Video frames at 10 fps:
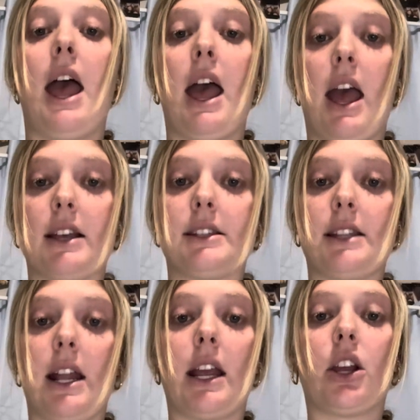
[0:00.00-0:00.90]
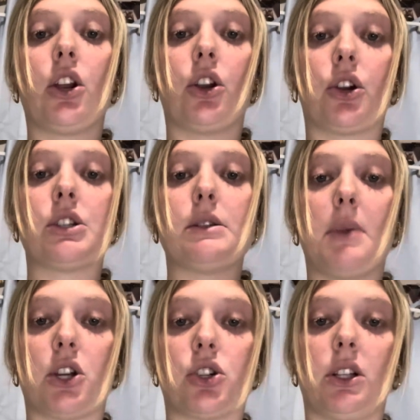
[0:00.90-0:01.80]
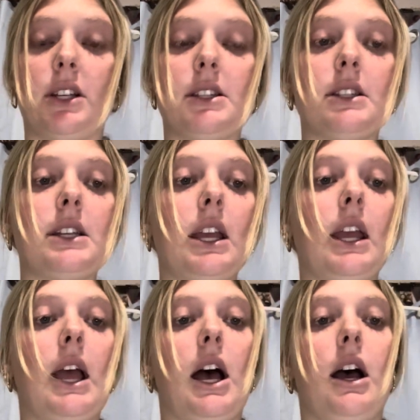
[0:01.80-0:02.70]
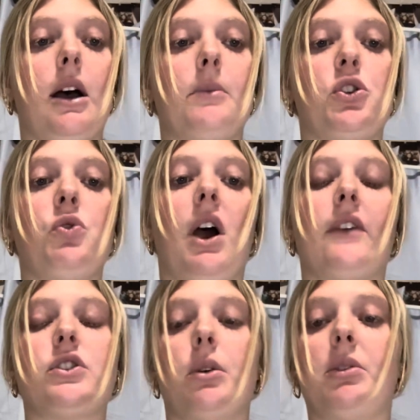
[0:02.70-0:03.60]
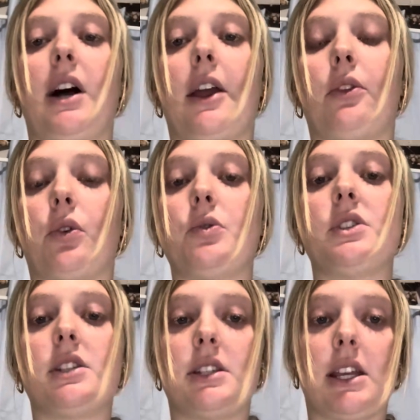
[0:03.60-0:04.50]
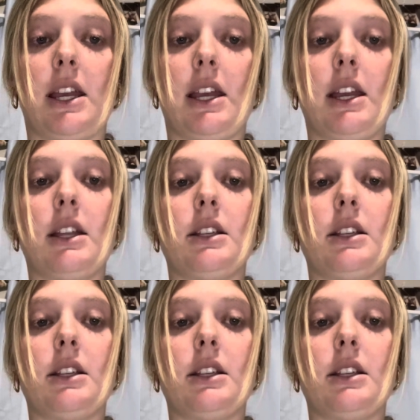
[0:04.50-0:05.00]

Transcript: aesthetic nurse specialist, you have to apply through C-net.